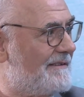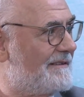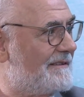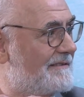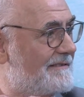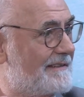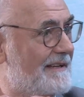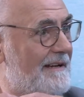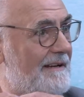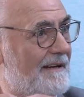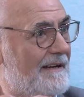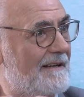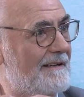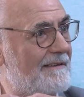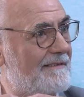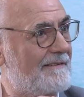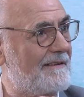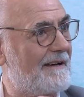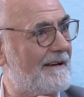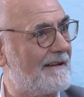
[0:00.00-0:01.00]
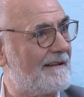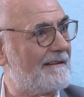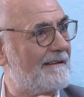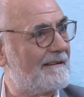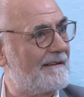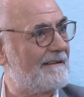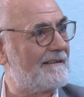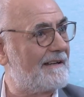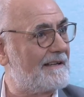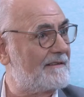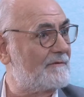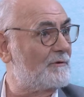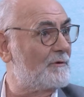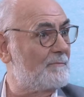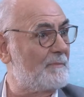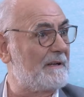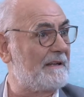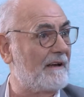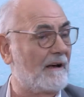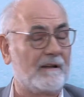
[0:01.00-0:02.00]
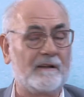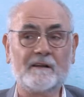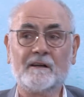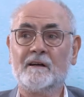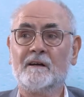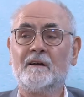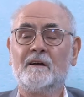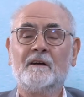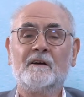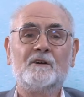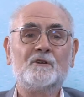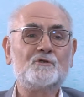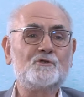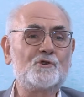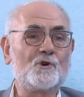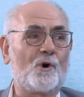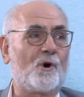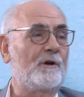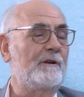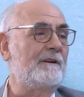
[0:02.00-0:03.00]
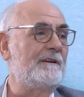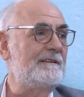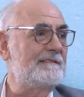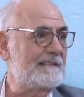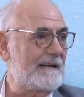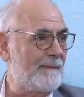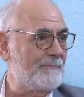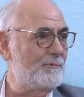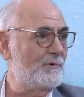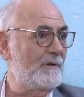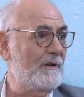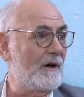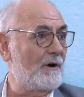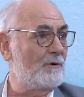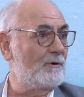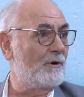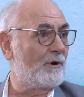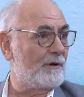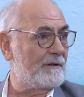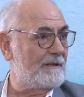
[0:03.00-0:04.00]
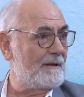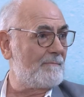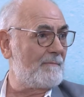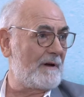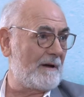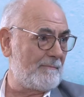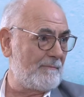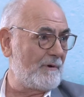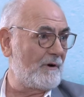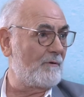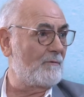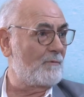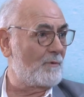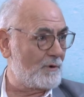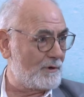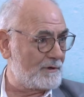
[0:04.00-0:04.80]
standards, and that could be done. Jordan is up to now not a member of World